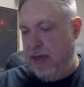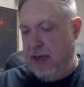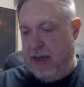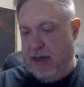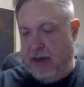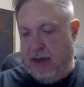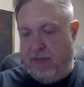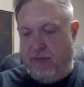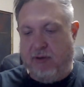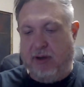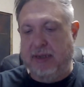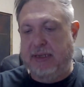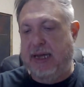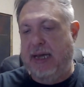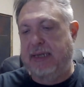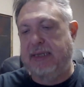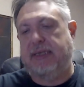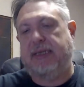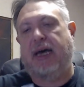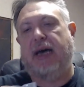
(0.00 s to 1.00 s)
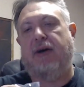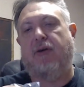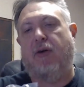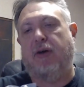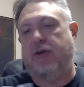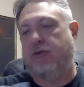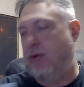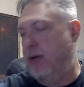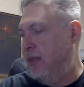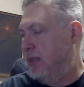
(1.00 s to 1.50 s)
One 20-sided, one
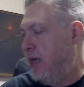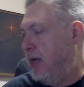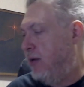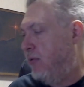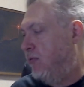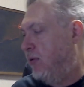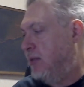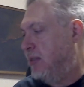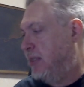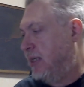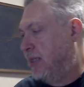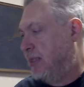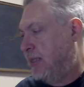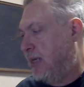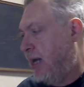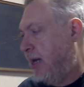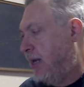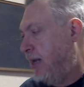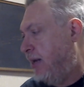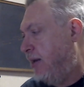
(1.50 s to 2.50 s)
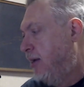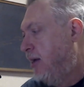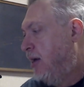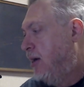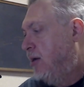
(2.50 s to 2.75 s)
6-sided.